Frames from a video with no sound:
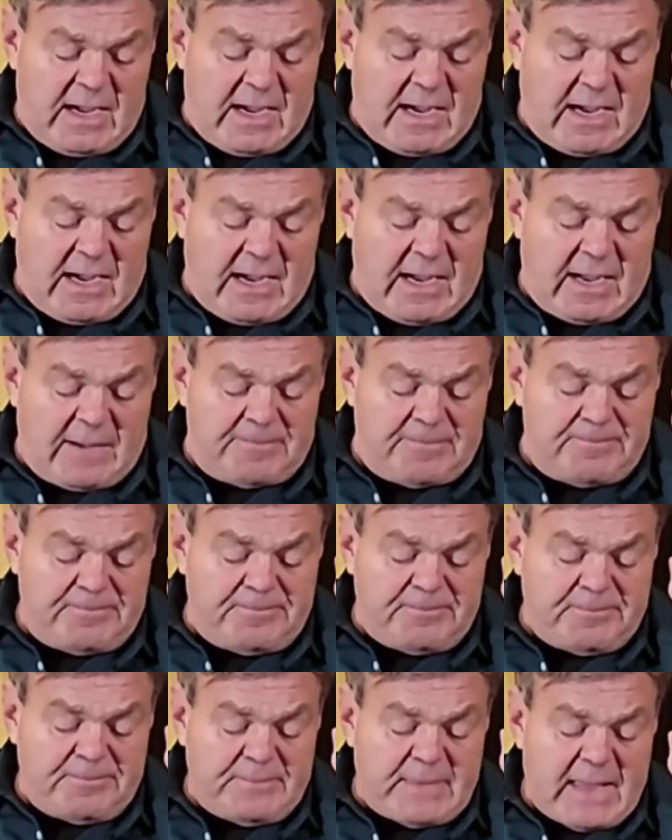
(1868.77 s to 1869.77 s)
Uh,
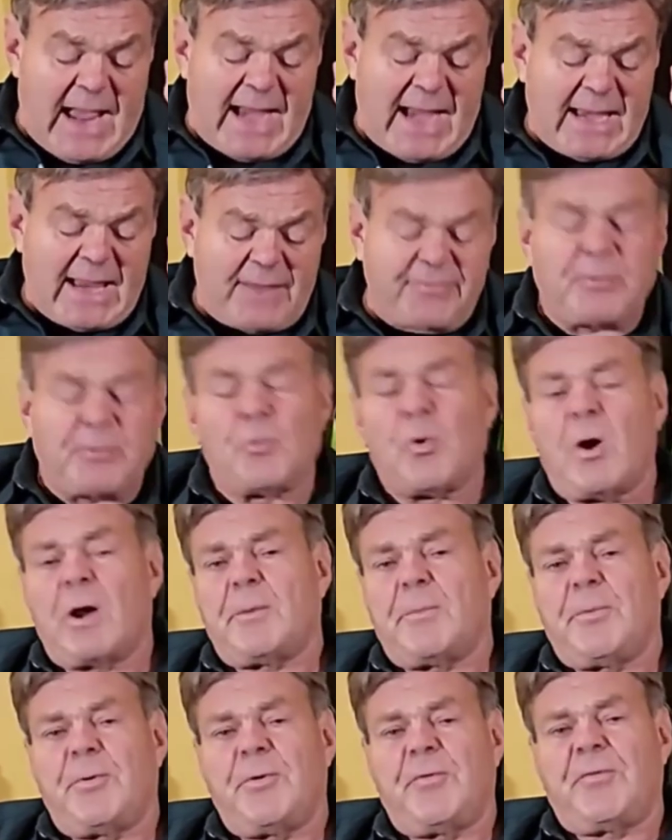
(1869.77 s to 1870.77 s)
I have some
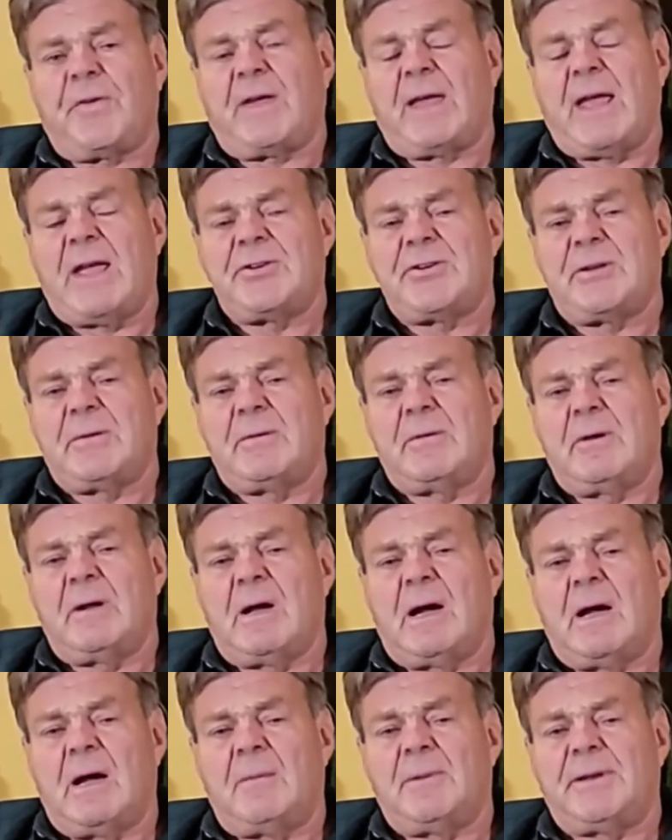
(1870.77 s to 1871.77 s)
water purification
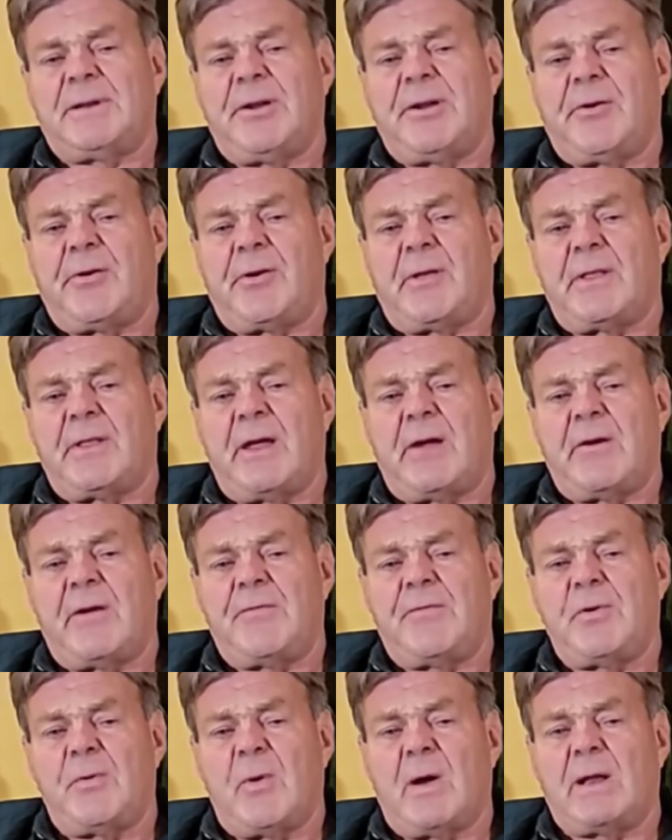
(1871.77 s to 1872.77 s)
uh, material there.
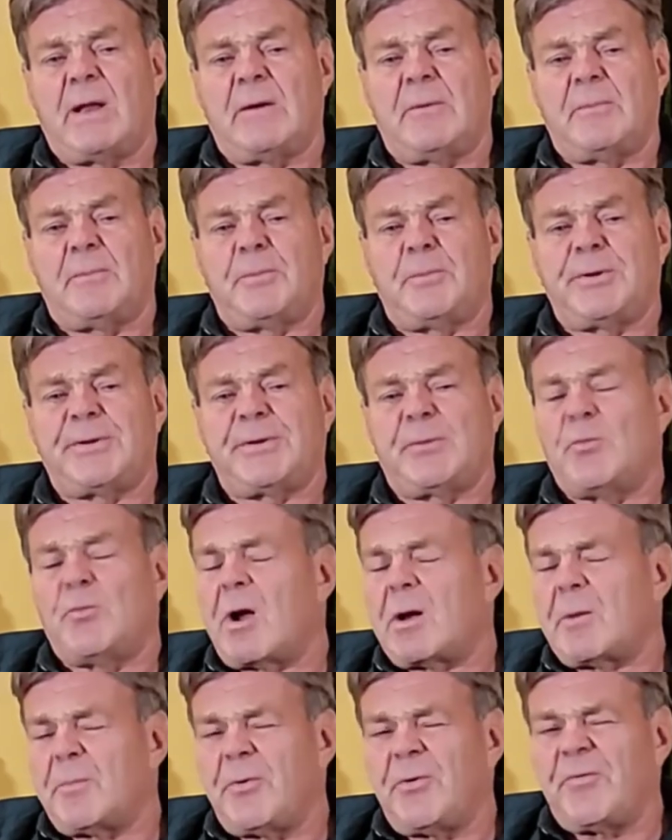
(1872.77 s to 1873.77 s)
If you want to put some
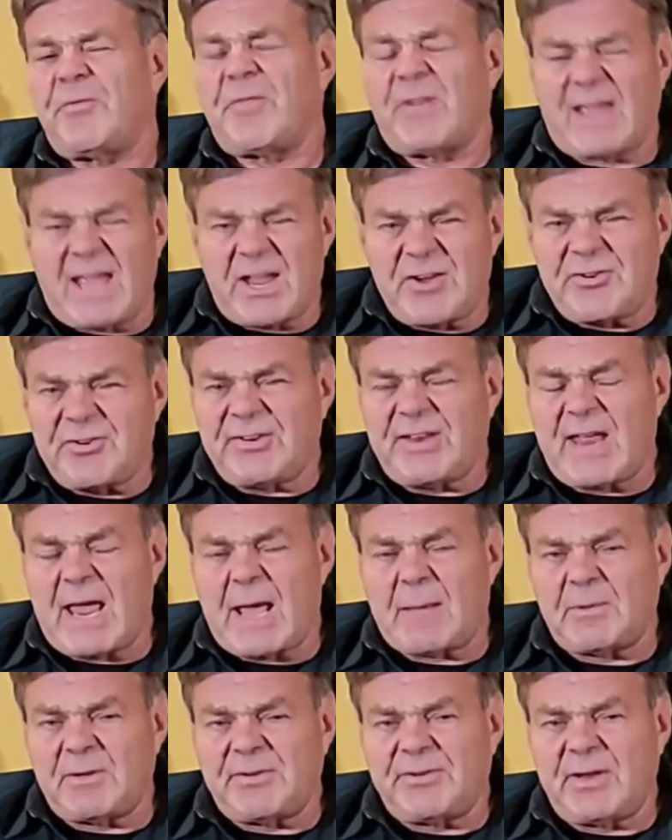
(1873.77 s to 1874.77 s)
water purification
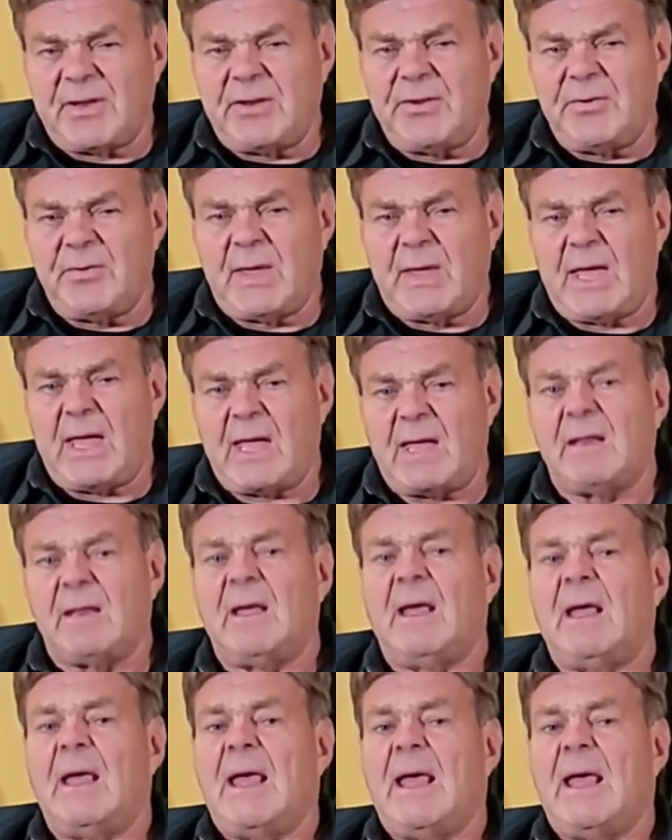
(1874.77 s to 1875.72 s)
tablets in, you can.